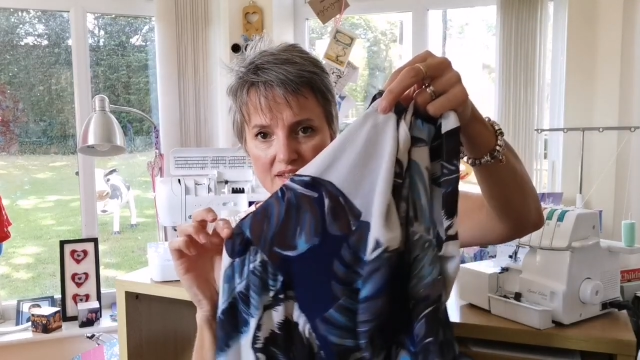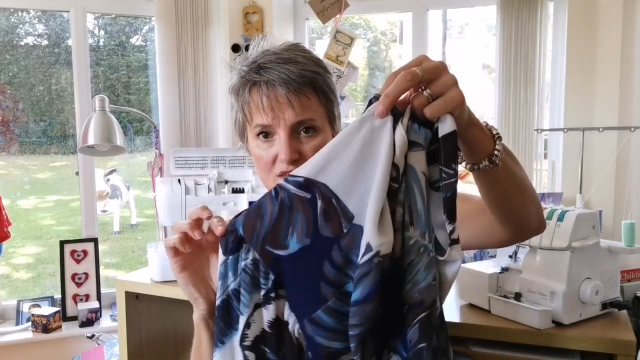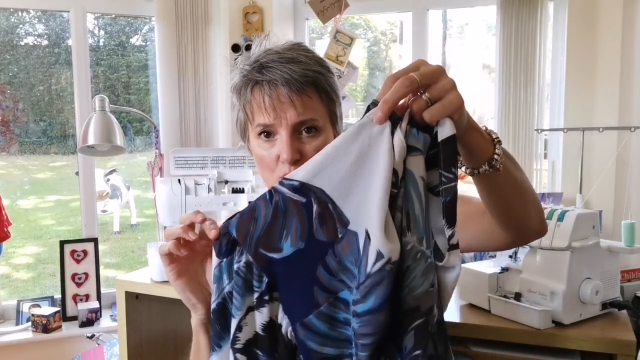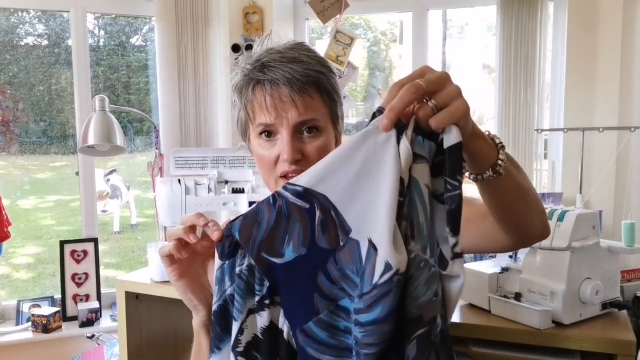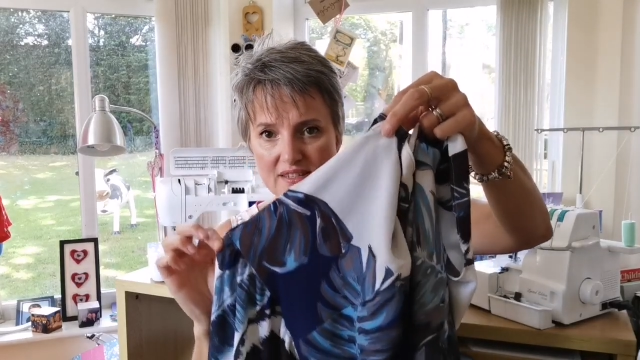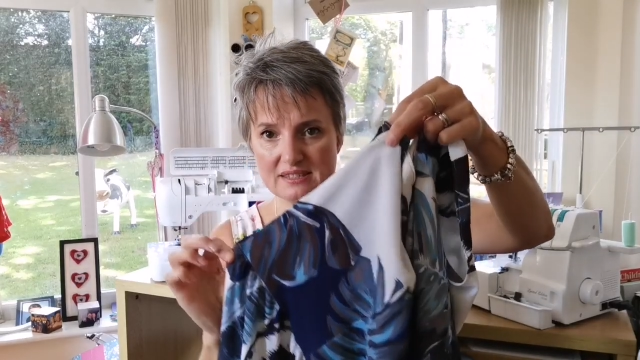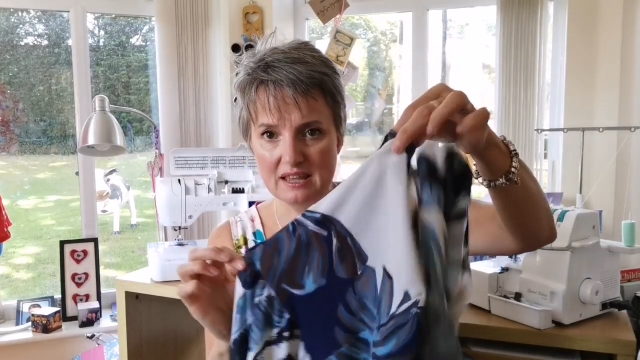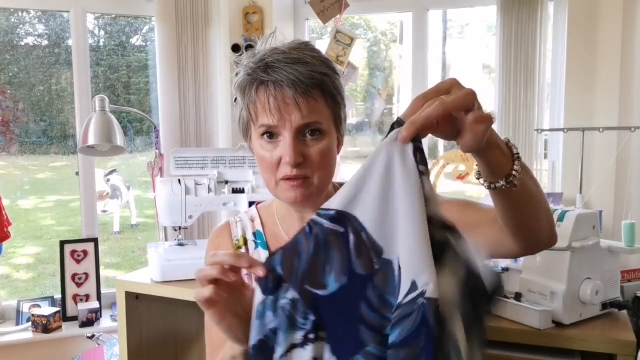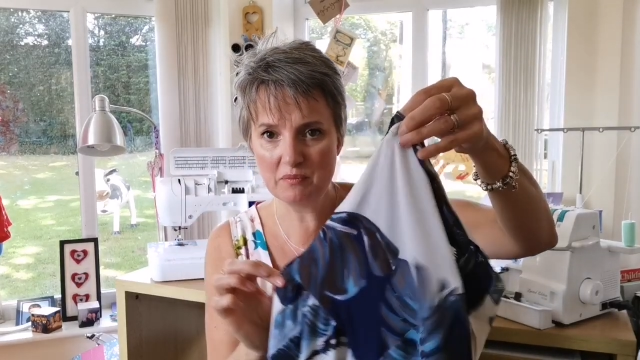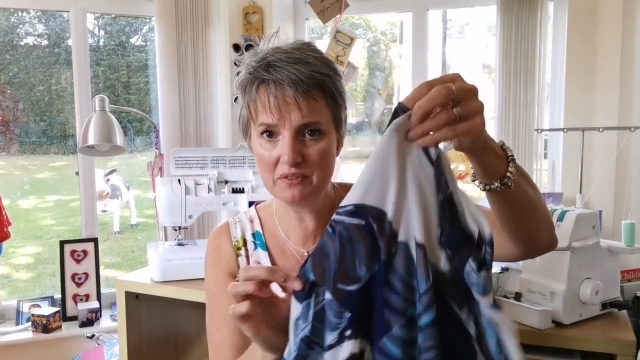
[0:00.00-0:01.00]
the waist
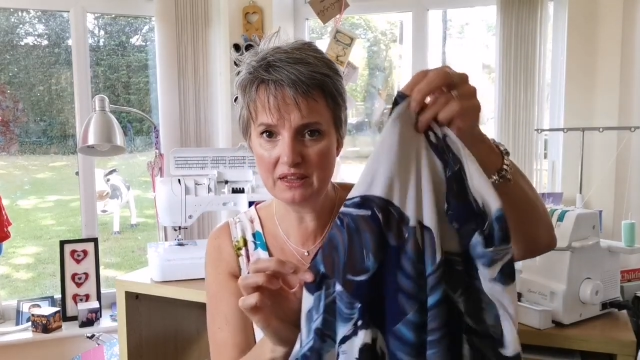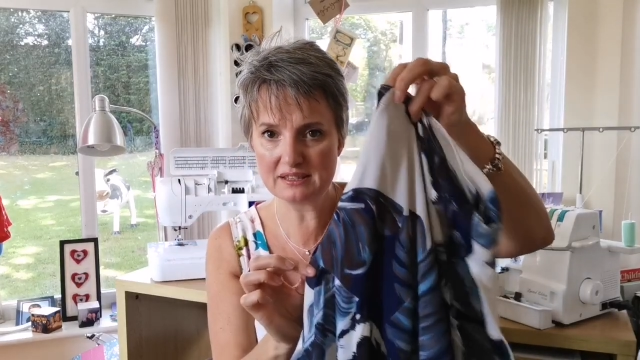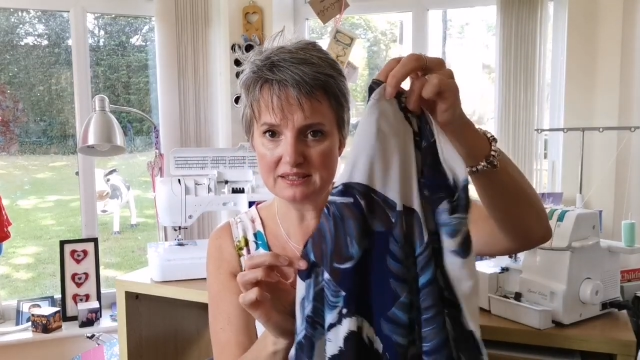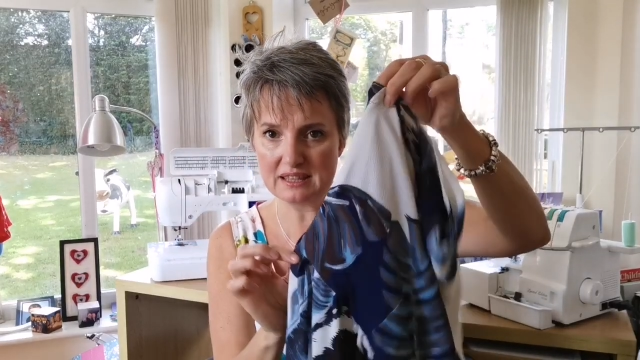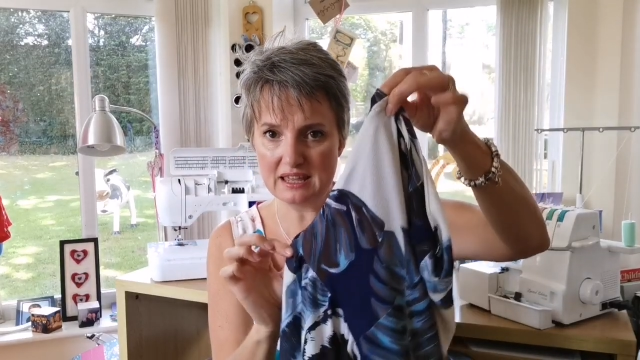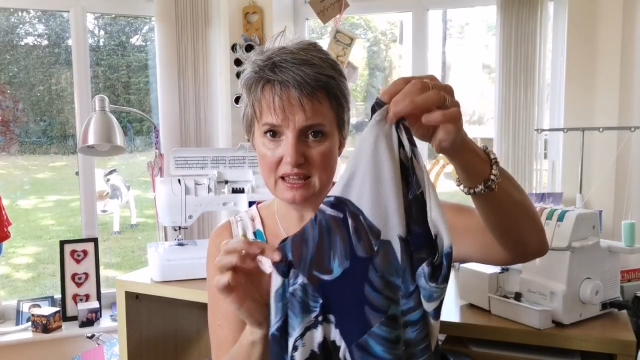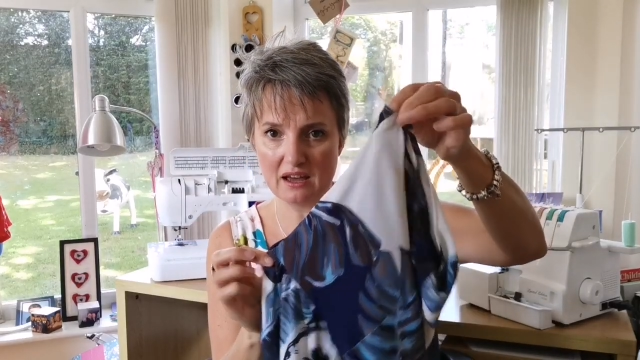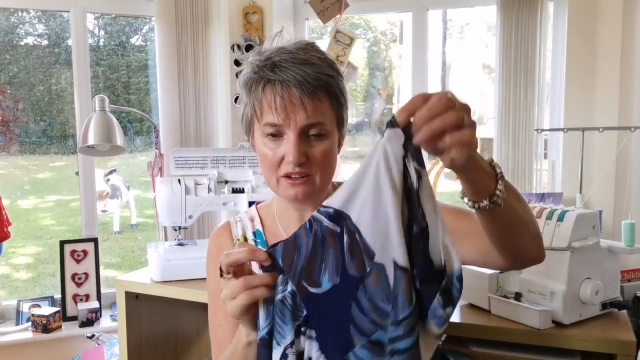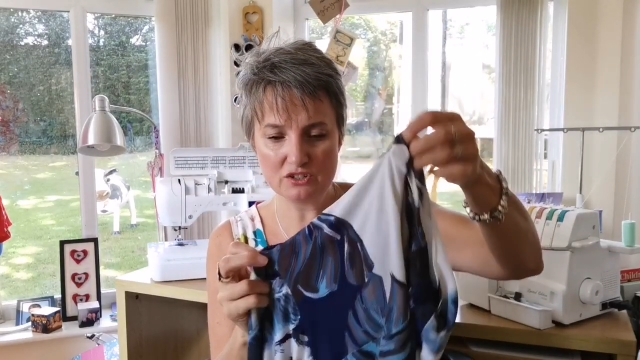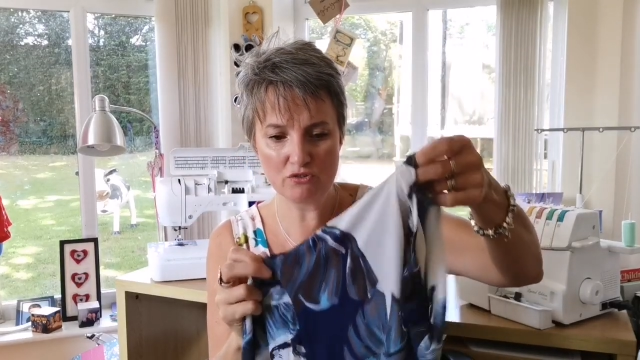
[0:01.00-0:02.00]
seam, that's the
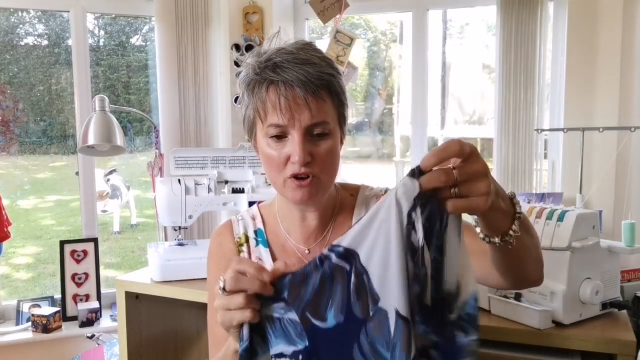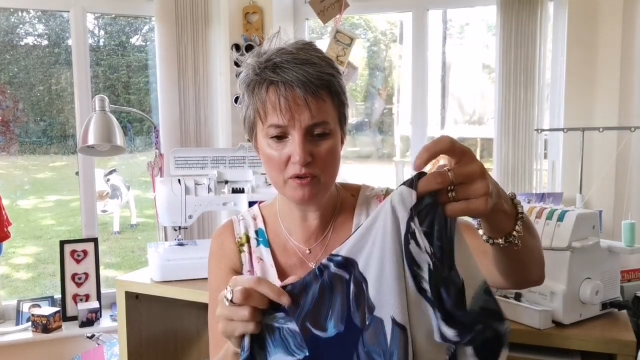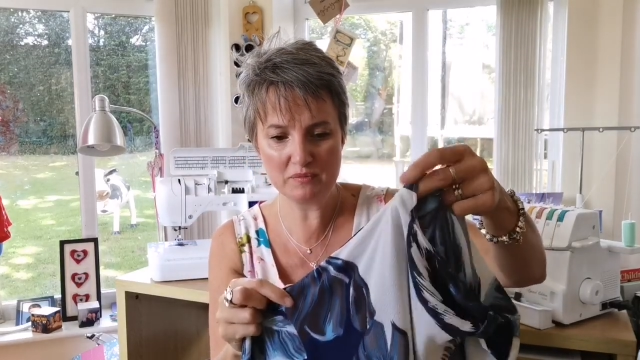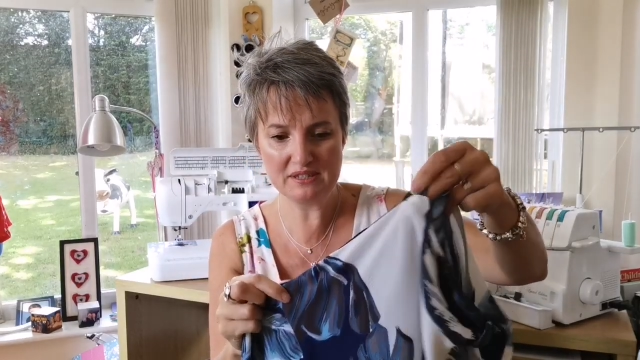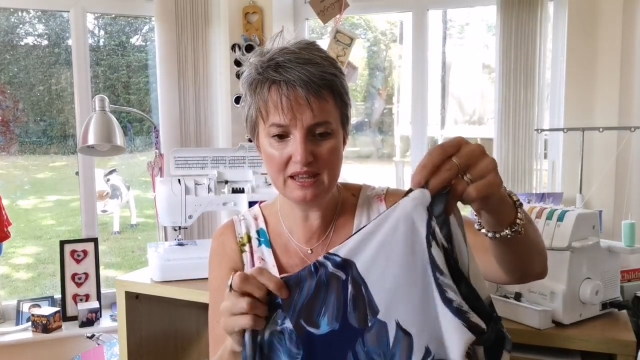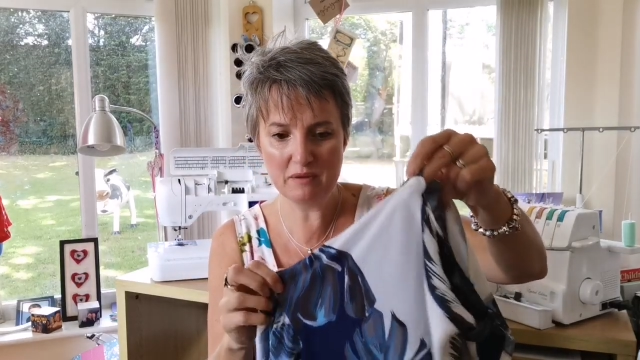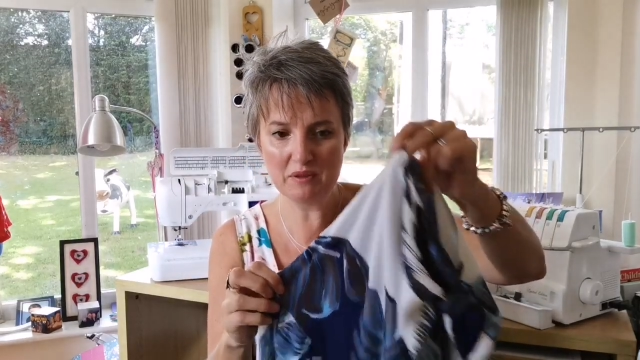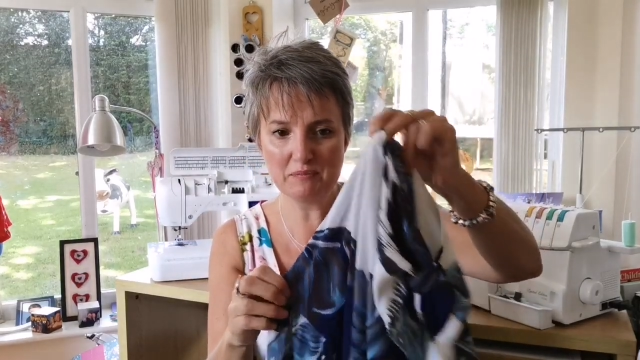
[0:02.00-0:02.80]
underarm seam,